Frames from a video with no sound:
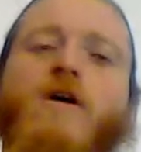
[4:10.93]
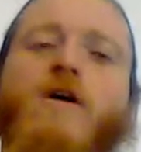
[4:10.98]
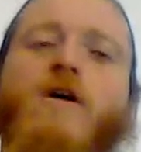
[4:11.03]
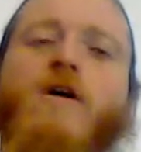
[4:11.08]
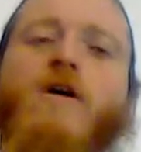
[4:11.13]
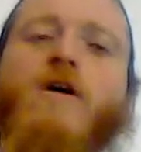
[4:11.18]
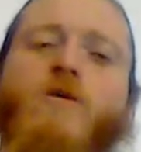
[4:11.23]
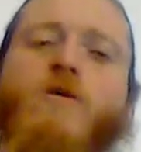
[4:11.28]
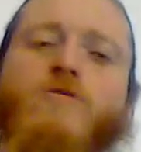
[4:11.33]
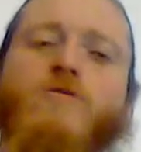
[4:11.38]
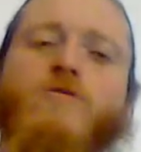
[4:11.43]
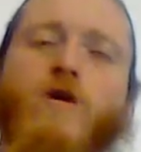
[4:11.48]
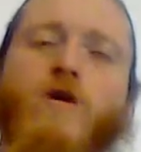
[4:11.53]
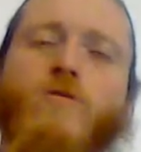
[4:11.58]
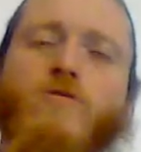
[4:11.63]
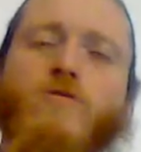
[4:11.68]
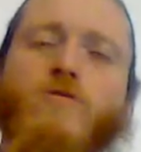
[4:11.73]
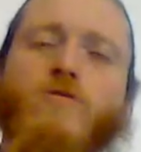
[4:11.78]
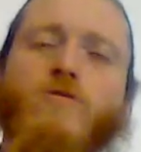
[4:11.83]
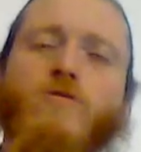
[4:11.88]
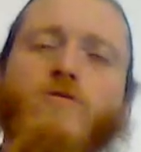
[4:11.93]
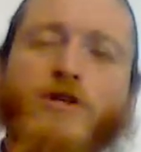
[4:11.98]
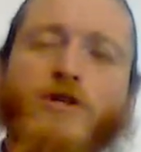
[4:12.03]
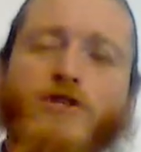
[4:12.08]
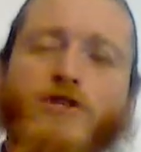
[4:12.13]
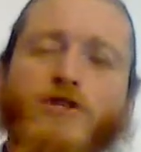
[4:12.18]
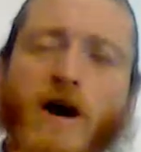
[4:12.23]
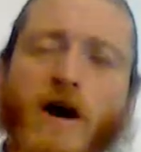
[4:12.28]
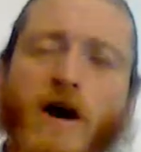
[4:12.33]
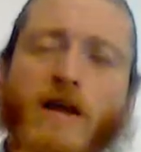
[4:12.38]
So if we
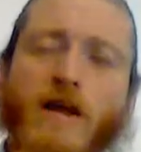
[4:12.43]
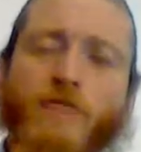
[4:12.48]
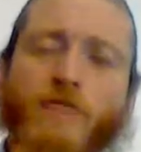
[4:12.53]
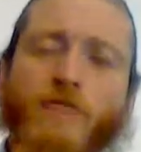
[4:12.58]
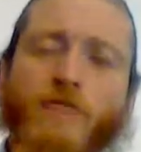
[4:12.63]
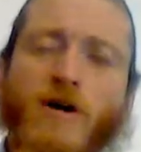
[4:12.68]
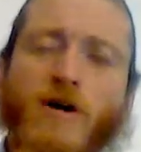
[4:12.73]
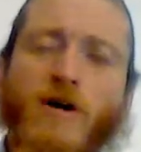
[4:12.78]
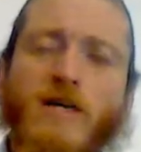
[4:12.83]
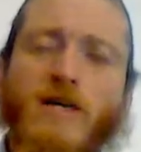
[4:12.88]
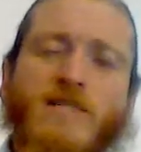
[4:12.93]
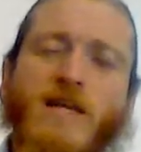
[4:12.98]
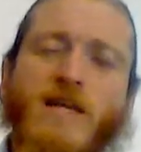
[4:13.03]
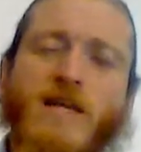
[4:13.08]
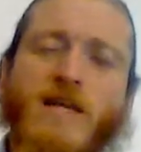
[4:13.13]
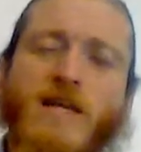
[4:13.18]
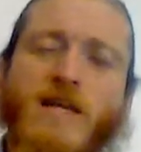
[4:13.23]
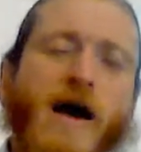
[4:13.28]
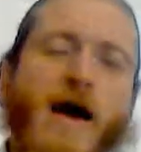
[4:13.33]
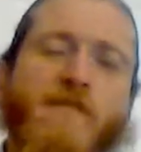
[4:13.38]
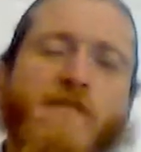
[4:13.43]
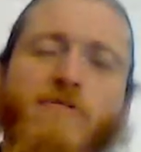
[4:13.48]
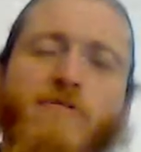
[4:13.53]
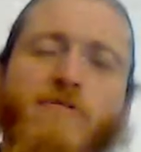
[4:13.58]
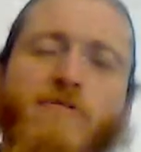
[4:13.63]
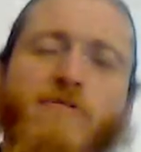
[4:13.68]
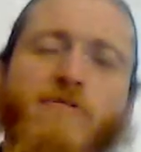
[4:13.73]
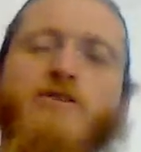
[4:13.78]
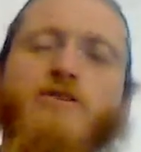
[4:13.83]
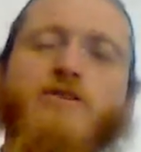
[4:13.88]
try to step back from
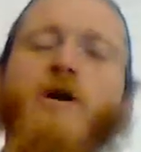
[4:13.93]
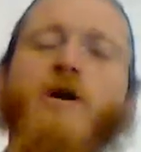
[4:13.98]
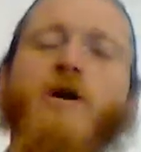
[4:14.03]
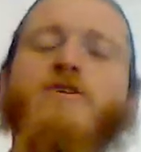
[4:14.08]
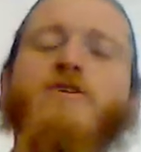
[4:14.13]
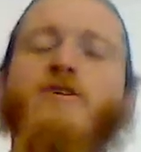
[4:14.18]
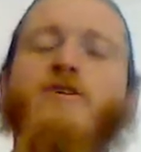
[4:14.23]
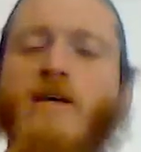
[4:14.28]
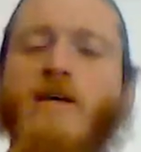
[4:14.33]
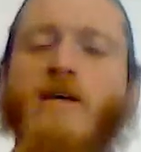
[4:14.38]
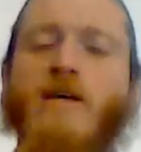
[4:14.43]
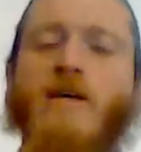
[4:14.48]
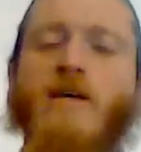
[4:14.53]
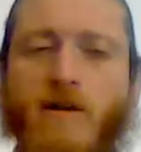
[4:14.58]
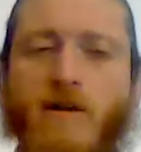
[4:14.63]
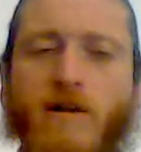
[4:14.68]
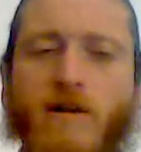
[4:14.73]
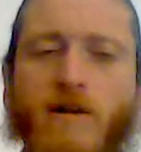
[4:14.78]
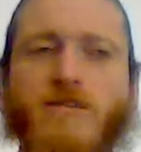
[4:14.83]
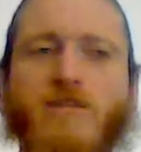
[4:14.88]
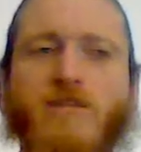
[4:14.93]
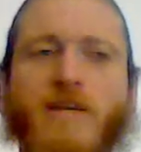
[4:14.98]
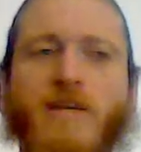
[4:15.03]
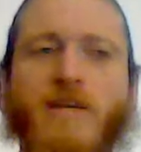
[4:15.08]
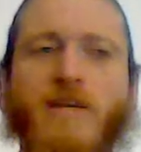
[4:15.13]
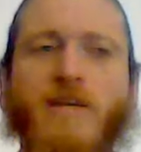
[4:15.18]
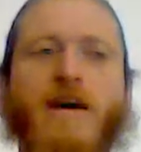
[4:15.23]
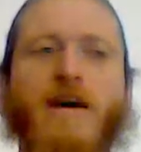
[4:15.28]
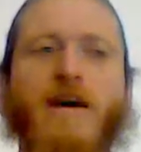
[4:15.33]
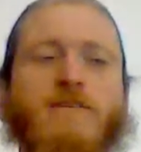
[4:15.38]
situations and
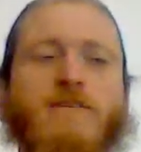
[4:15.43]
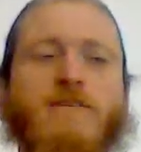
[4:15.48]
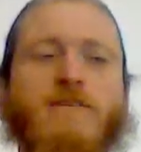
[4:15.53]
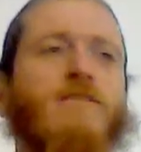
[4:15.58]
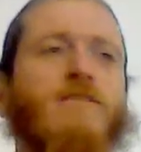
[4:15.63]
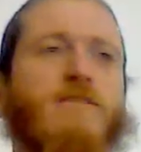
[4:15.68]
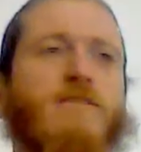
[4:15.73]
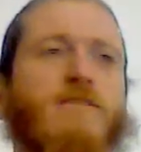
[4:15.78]
understand